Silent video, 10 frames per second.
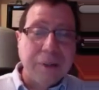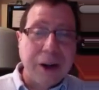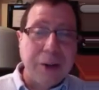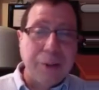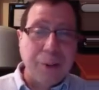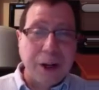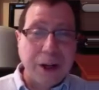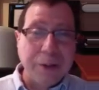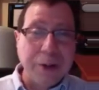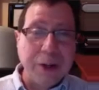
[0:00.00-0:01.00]
about
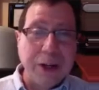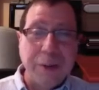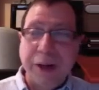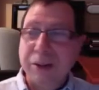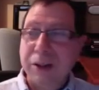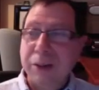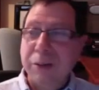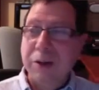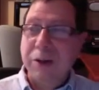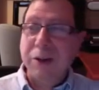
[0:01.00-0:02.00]
what I've been doing at MIT,
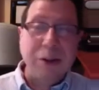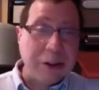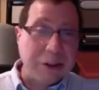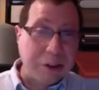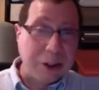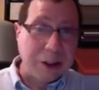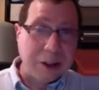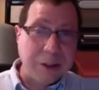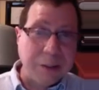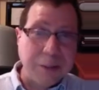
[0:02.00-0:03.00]
because I thought this
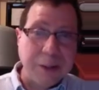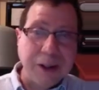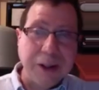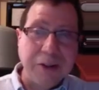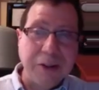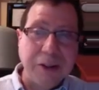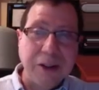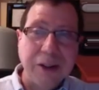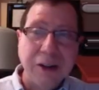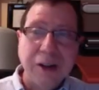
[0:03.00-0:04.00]
audience might be
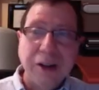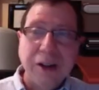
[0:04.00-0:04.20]
interested.